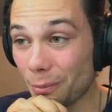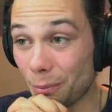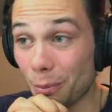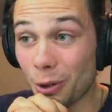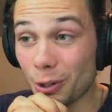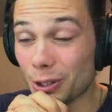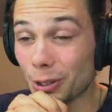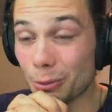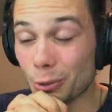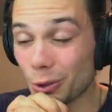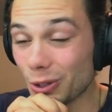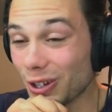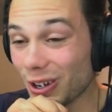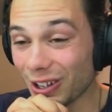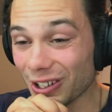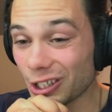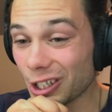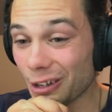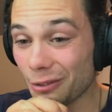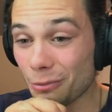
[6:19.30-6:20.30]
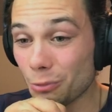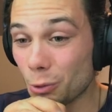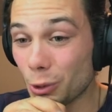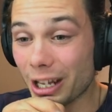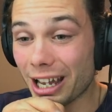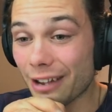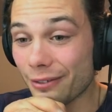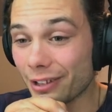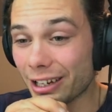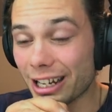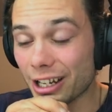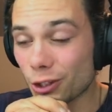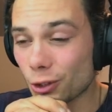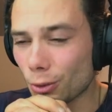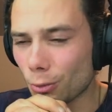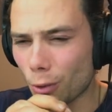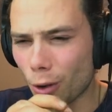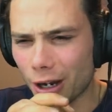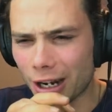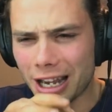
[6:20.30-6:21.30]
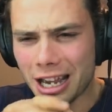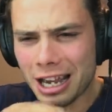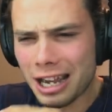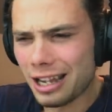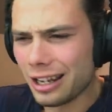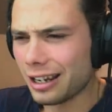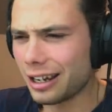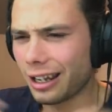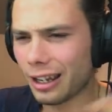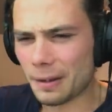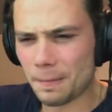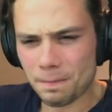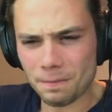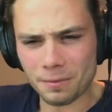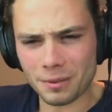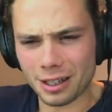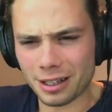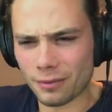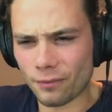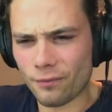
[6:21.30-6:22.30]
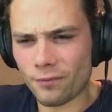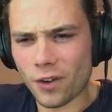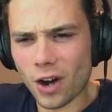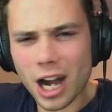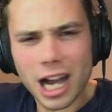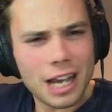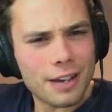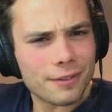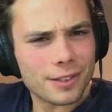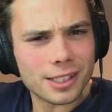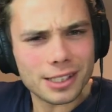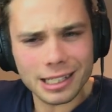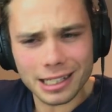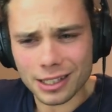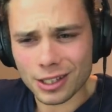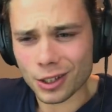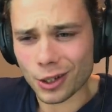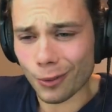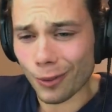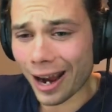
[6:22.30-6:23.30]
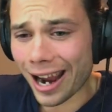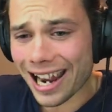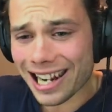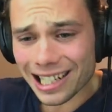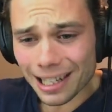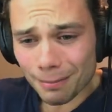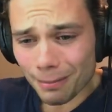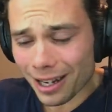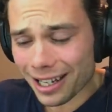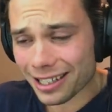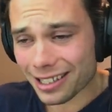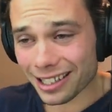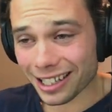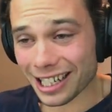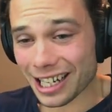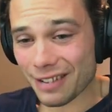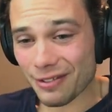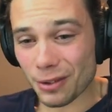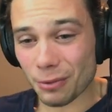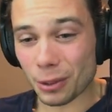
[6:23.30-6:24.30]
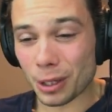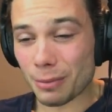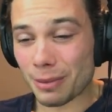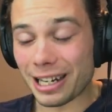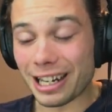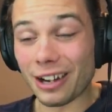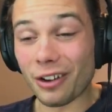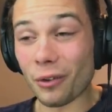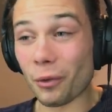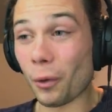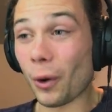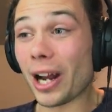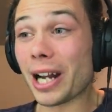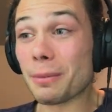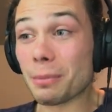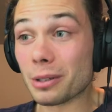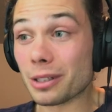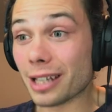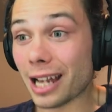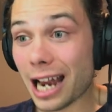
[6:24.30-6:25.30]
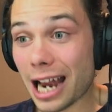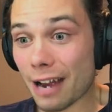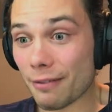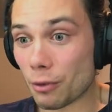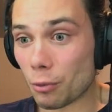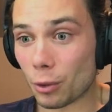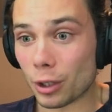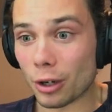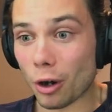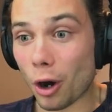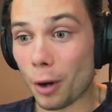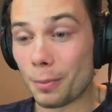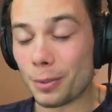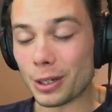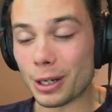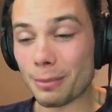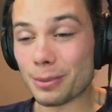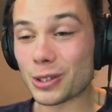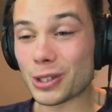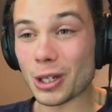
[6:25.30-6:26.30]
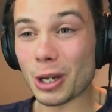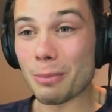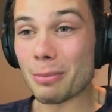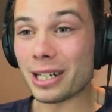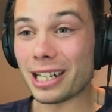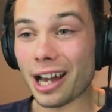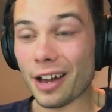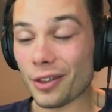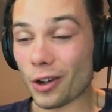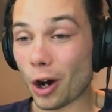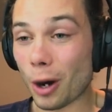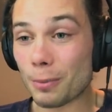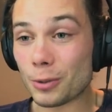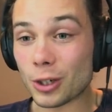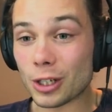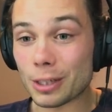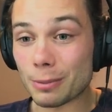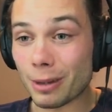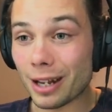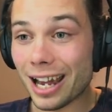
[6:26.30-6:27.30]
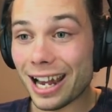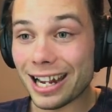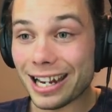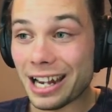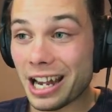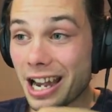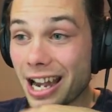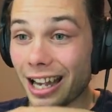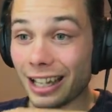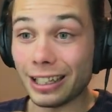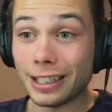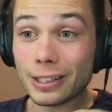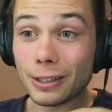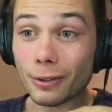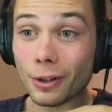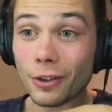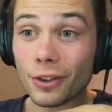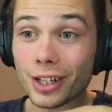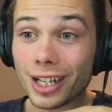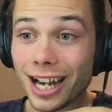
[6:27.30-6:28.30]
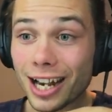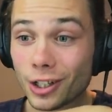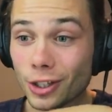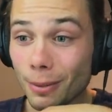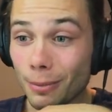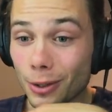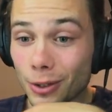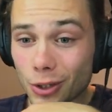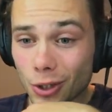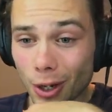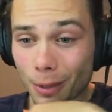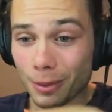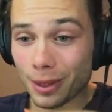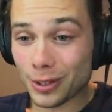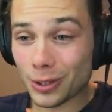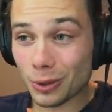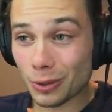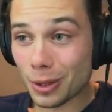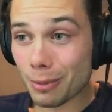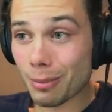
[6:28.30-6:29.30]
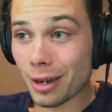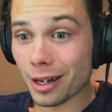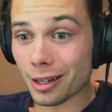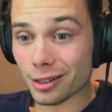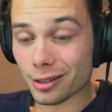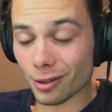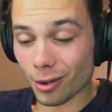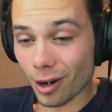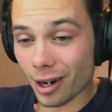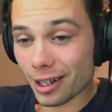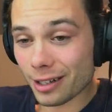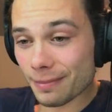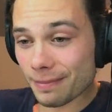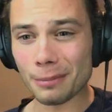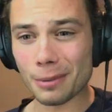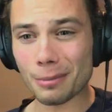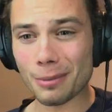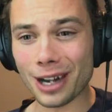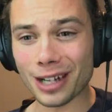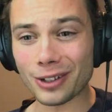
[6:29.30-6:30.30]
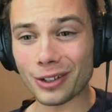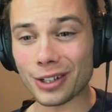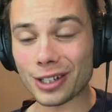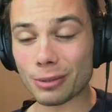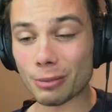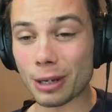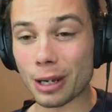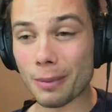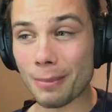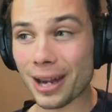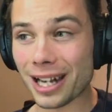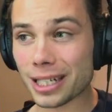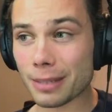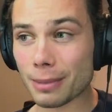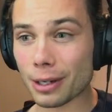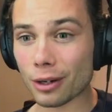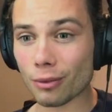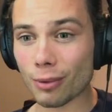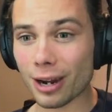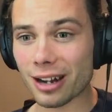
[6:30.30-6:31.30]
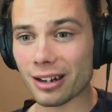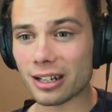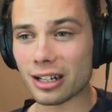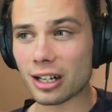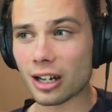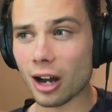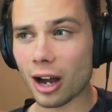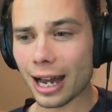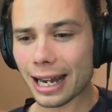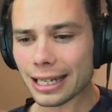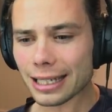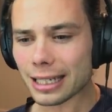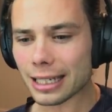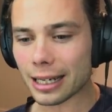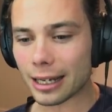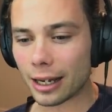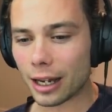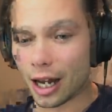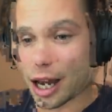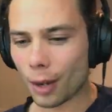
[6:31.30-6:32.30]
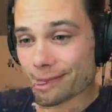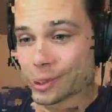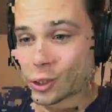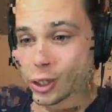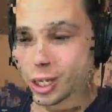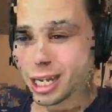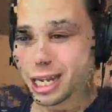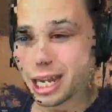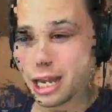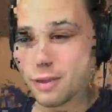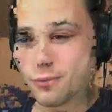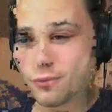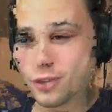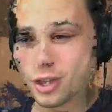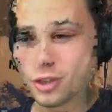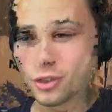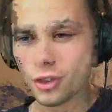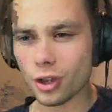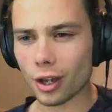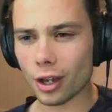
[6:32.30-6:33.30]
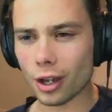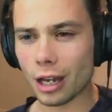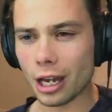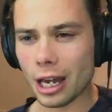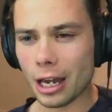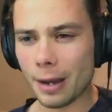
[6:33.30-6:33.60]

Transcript: possible cost. I would have an extra, what, 5-6 grand up my sleeve. That would have been incredible to have. It would have opened up so many other options, but hey, at least I've got the cash up the top. That's all that matters, right? But my goodness, we're about to be on round 90, which I have the